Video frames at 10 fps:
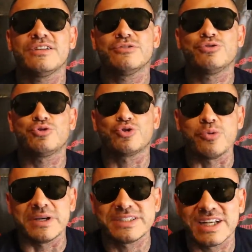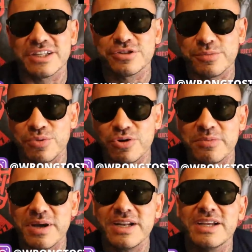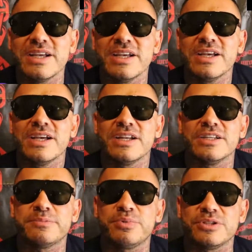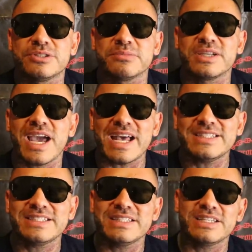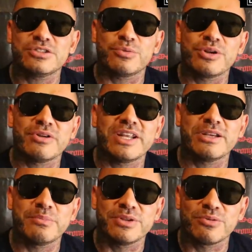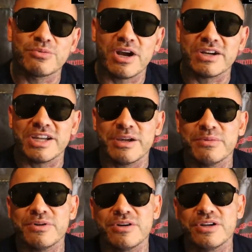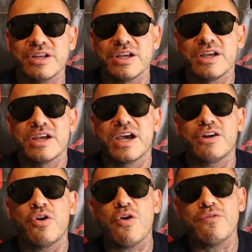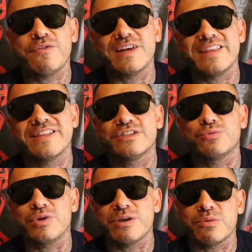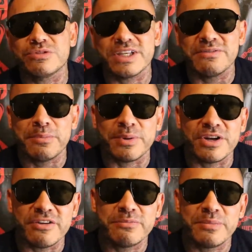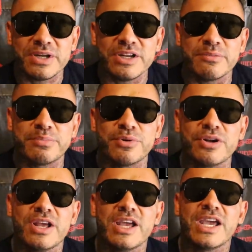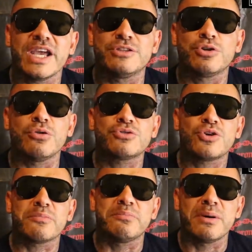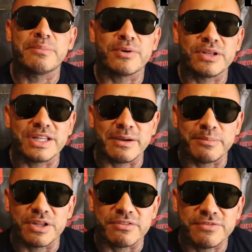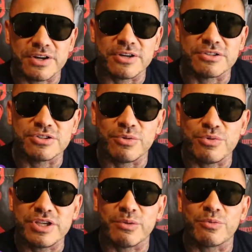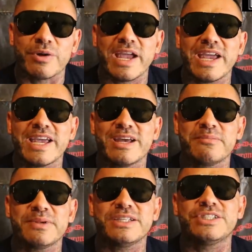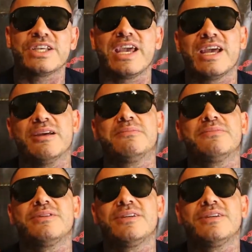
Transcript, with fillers: Súbanse a la Suburban. Let's put some gas in it so we don't end up in the wrong neighborhood. And hopefully this week we'll save up enough money to put a tow truck bumper on that motherfucker so we can ram and jam.